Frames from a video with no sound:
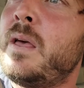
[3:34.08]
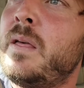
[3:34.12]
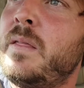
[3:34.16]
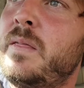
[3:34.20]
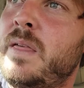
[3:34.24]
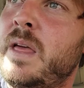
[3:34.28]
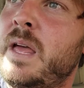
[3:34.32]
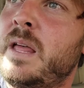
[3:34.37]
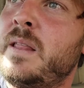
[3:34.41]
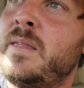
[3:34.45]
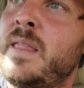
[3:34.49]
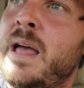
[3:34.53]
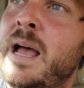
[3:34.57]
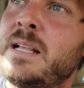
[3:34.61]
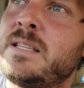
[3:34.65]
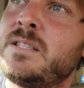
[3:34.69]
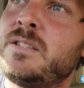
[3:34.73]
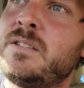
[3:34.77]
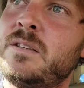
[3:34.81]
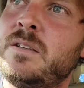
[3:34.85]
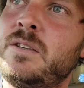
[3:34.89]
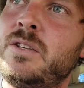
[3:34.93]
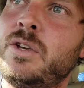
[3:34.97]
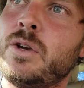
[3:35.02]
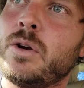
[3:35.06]
then
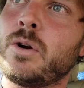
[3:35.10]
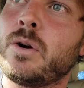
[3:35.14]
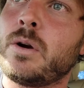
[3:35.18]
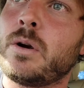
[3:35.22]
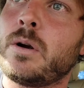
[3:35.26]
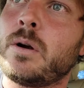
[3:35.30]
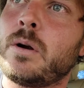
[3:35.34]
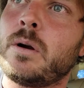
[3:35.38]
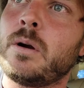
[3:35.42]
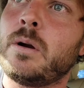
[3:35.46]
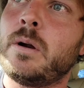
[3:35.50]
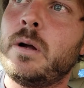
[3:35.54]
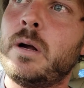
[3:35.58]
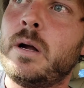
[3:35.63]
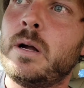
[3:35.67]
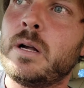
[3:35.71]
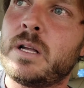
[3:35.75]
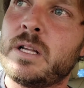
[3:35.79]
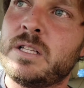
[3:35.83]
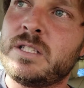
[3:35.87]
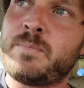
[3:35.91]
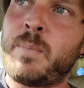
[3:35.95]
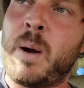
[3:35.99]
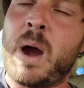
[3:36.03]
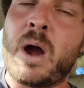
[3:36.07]
that's you're
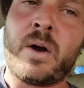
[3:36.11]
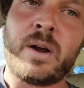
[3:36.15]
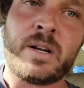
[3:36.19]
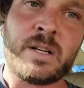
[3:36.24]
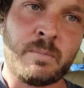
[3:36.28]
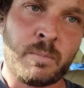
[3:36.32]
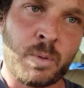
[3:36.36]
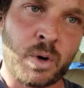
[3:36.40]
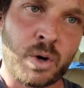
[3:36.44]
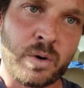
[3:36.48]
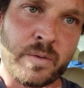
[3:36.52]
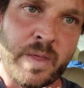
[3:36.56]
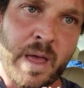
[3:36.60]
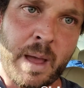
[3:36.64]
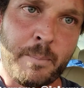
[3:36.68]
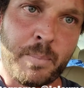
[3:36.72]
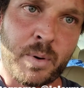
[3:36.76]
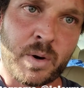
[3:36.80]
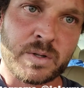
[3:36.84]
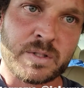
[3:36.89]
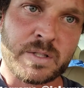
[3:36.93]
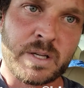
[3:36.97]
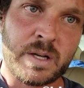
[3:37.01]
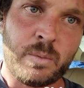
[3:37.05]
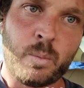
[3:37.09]
conspiring to murder that
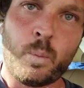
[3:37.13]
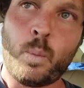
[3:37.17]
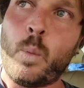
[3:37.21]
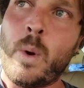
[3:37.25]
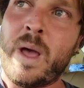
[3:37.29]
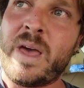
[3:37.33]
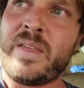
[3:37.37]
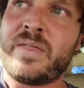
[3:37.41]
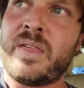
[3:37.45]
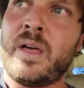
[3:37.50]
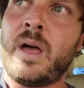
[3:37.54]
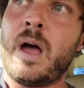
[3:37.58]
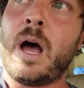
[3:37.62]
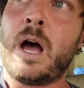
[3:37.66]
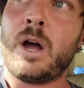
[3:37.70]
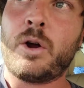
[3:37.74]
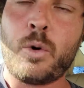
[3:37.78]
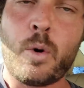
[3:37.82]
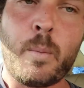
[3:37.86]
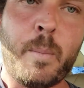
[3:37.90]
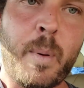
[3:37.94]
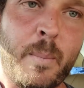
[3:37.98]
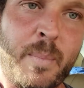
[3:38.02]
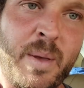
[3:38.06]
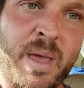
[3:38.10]
person with a
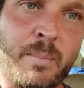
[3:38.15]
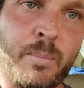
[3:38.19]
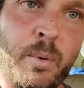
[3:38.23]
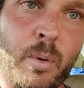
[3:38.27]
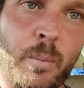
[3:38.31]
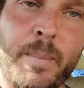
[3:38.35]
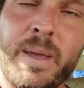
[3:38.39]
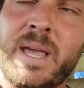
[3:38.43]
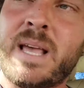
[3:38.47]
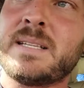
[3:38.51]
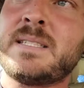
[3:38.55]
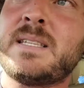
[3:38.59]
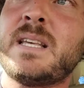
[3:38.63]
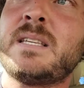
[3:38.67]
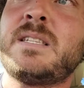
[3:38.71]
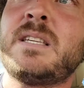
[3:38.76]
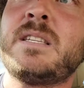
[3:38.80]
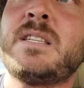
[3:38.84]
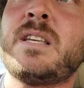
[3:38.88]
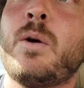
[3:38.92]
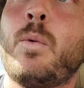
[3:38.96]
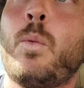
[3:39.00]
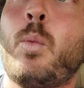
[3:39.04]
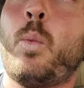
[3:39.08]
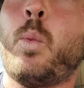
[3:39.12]
group of people. Because this
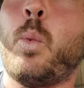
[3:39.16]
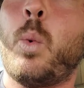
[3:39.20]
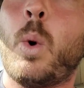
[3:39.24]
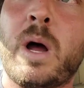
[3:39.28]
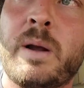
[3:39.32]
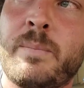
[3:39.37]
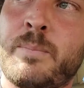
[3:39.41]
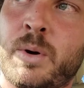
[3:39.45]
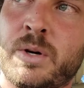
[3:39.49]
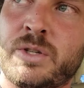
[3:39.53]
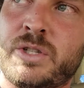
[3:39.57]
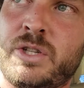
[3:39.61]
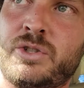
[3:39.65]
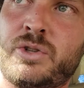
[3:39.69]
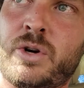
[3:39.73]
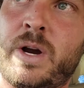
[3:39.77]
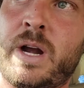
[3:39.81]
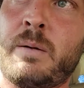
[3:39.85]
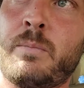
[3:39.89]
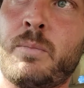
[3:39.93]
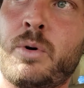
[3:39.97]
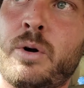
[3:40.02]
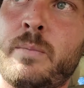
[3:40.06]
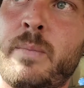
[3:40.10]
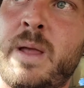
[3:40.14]
isn't one person trying
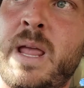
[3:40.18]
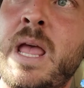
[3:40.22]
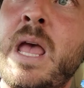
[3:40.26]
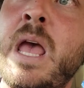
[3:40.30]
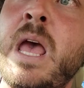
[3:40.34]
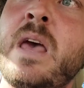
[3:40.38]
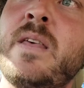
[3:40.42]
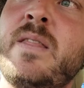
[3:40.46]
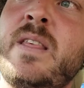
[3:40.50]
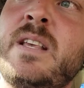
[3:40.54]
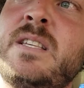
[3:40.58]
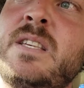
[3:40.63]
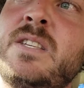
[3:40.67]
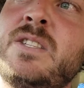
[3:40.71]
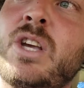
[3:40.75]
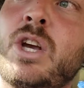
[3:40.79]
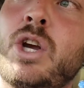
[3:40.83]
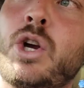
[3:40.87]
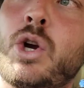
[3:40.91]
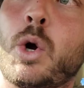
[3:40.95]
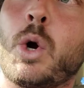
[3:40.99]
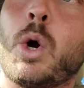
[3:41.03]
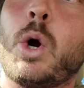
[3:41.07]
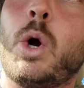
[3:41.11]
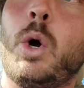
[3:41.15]
to murder me. This is a
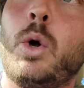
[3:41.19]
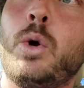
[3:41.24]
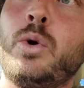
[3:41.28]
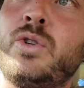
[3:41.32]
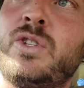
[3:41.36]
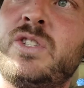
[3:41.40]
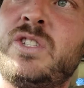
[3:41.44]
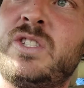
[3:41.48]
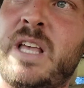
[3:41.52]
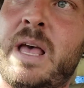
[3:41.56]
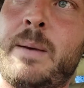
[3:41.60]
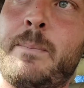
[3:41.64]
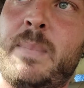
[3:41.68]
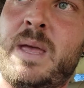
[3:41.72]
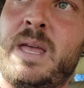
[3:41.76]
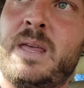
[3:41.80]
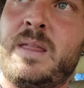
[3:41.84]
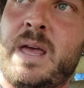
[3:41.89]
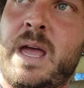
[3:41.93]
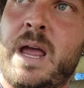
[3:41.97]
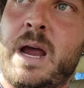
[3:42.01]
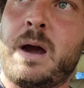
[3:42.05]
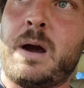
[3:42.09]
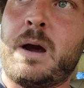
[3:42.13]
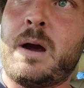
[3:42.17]
girl who sent me
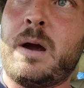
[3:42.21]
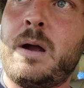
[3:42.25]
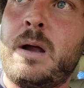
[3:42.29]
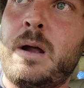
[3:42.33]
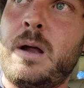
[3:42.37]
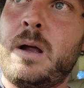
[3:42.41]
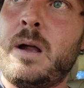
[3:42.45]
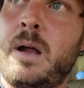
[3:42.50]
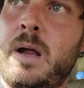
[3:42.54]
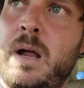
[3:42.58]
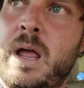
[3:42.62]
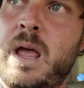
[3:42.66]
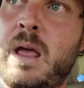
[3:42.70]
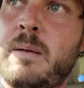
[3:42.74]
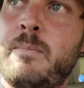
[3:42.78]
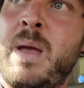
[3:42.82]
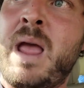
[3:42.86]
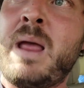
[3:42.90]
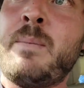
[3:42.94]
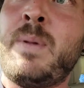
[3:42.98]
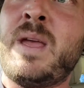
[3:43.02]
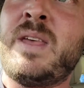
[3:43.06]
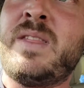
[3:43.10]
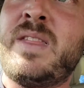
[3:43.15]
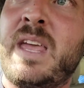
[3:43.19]
there and
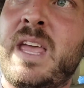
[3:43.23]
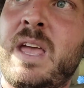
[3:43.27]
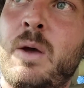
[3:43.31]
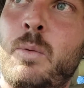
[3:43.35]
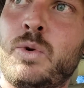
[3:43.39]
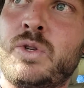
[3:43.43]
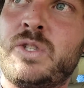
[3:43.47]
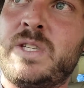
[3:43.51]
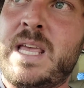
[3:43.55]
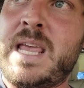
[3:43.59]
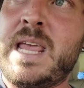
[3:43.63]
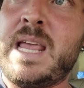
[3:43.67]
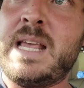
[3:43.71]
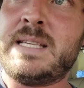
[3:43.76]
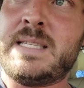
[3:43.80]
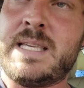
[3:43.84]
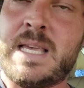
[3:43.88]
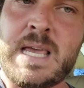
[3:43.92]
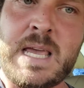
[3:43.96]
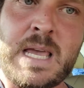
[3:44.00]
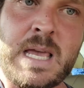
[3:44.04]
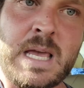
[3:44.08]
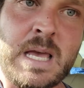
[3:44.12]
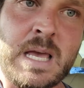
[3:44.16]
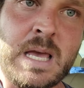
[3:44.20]
made me think it was
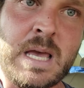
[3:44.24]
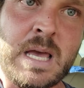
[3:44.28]
easy.